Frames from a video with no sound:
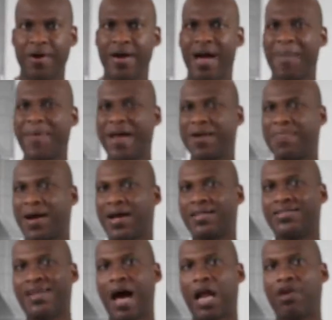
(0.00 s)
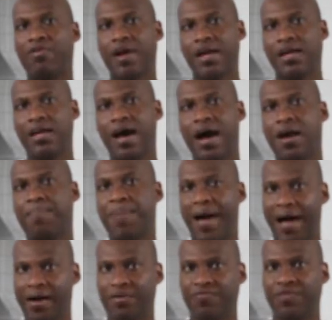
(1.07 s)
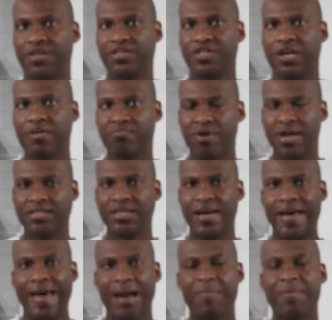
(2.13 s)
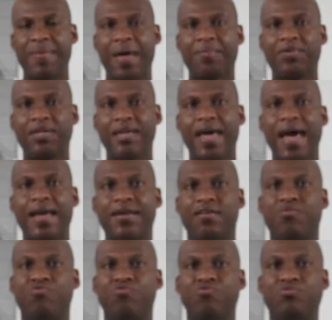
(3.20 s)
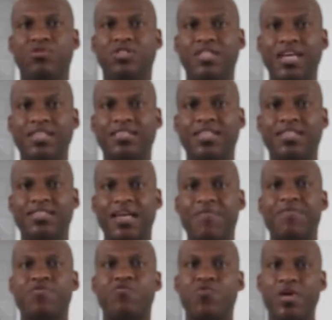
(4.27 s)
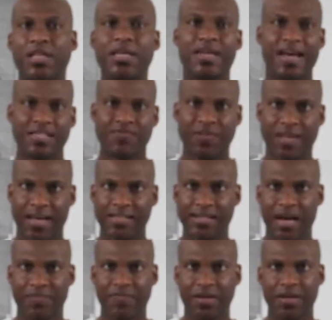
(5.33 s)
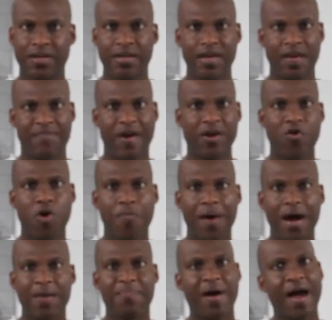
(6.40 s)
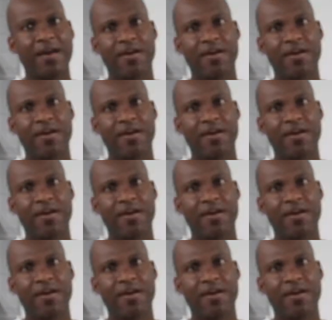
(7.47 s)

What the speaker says: I paid about $1.99 a pound for these chicken breasts, and I'm going to be able to get 6 to 7 really nice fillets out of it. If I go about it buying it